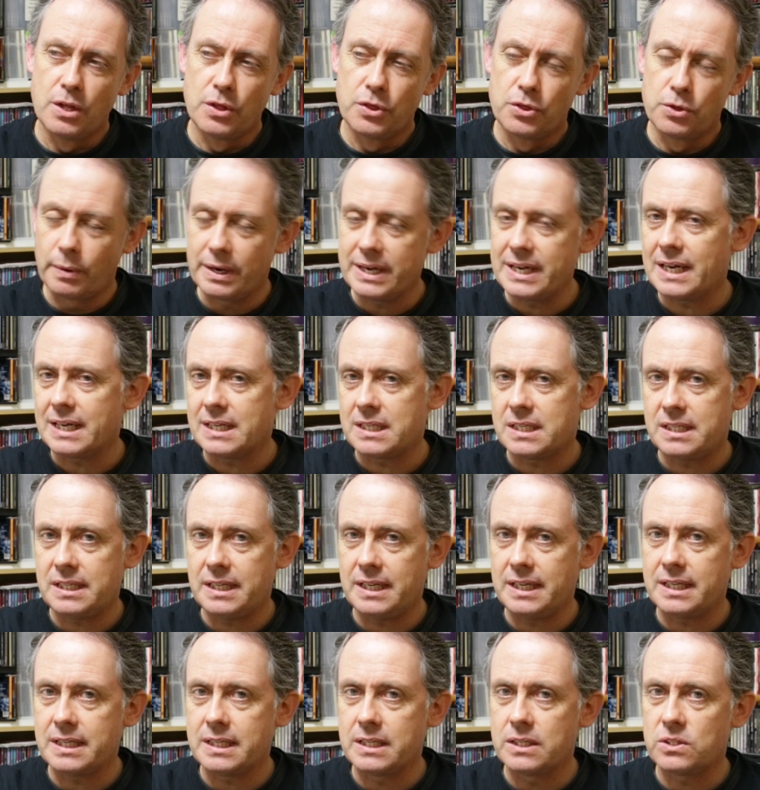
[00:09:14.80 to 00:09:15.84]
the way I
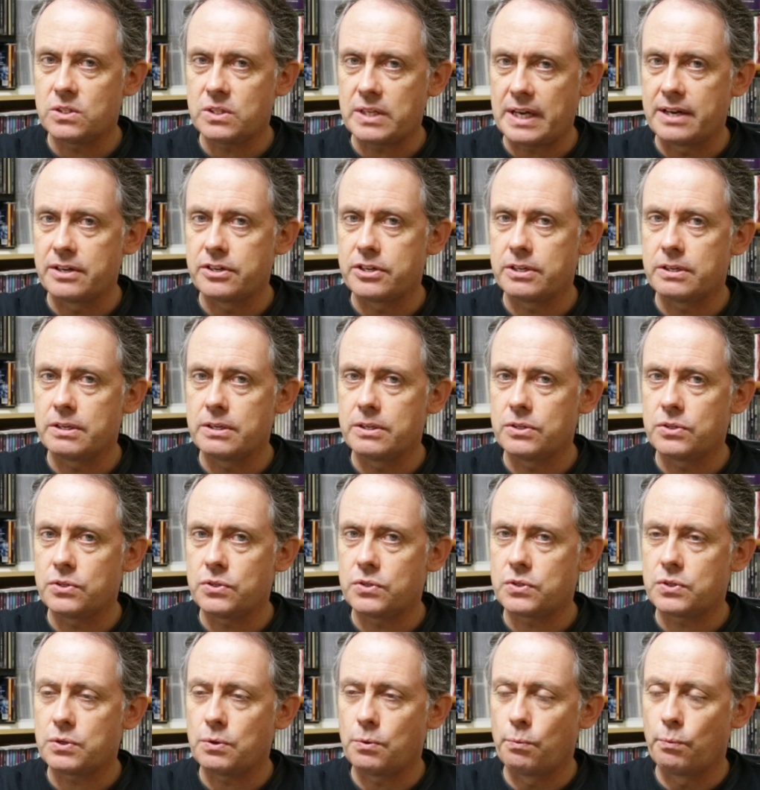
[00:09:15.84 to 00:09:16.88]
see it is
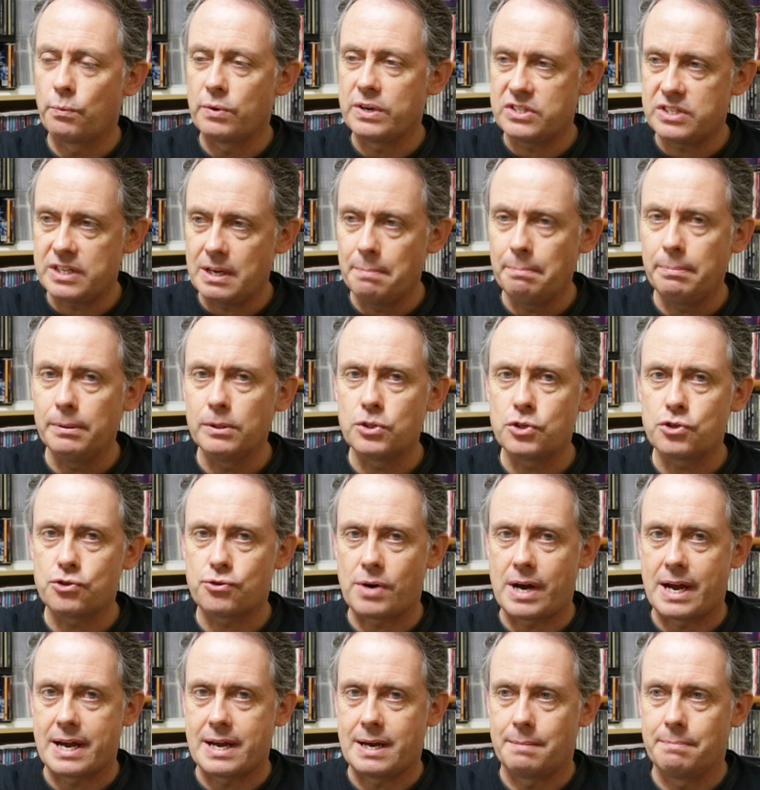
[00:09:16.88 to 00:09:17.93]
Santers resembles
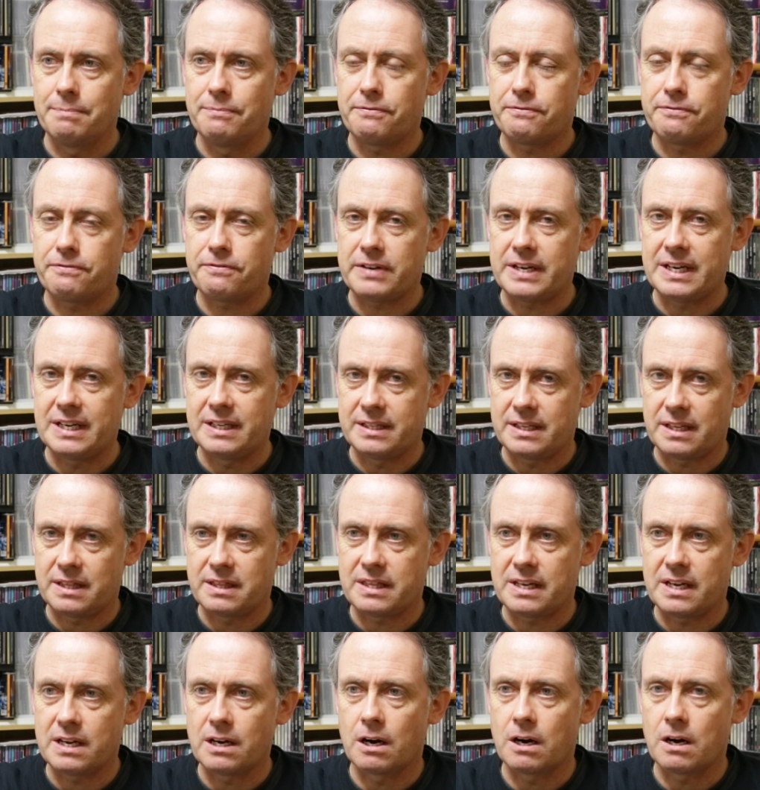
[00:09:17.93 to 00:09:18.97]
Triumph in that
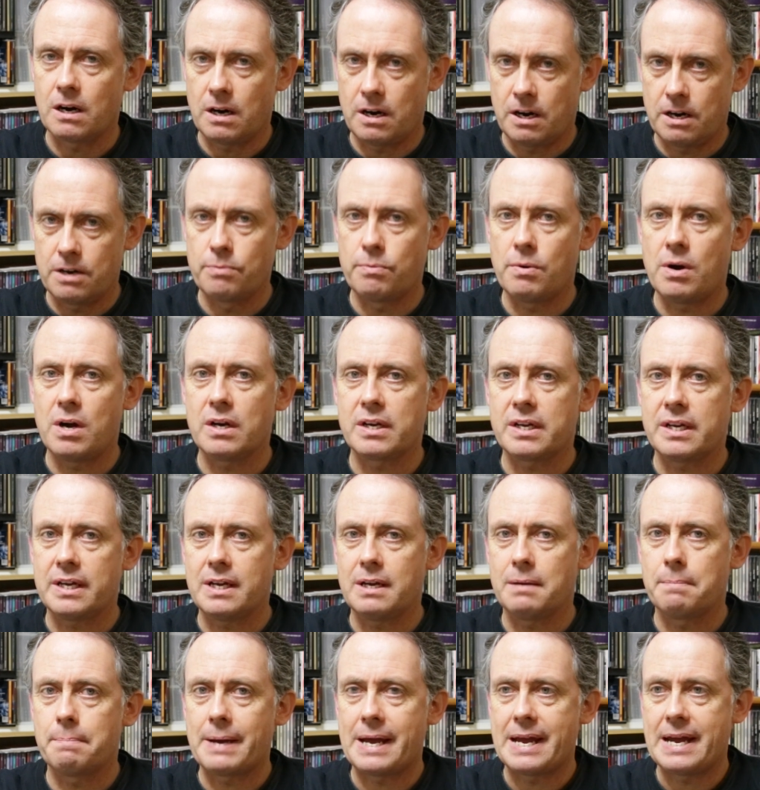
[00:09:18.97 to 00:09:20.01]
they are hard
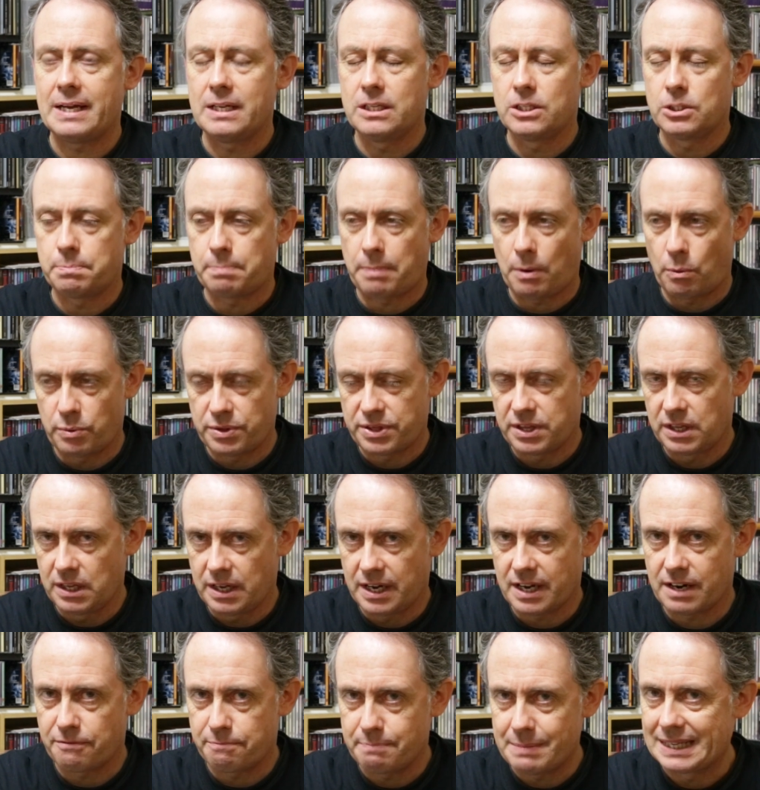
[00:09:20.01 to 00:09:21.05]
rocking bands but with a
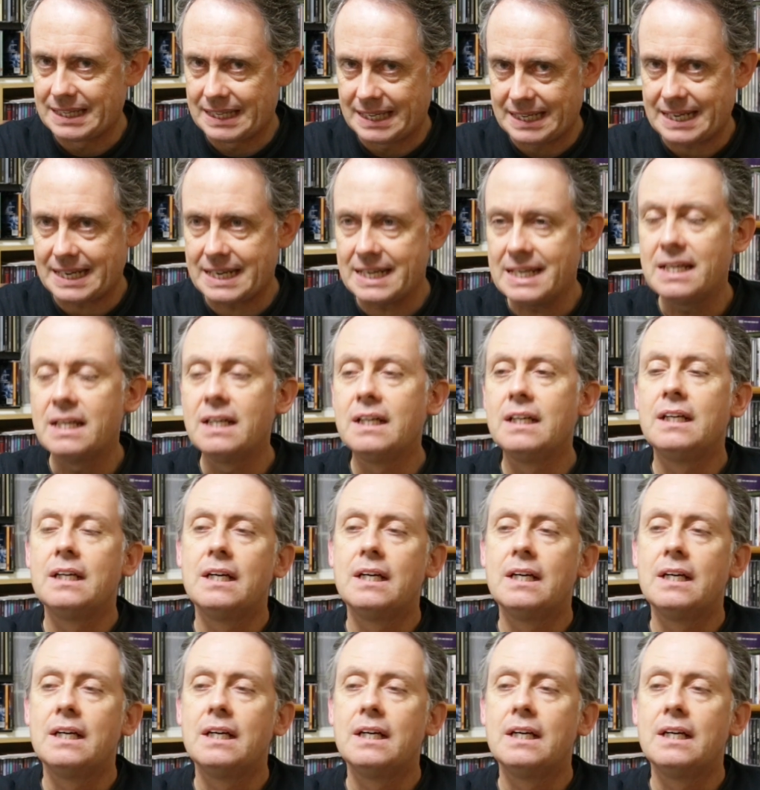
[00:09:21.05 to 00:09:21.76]
lot of melody,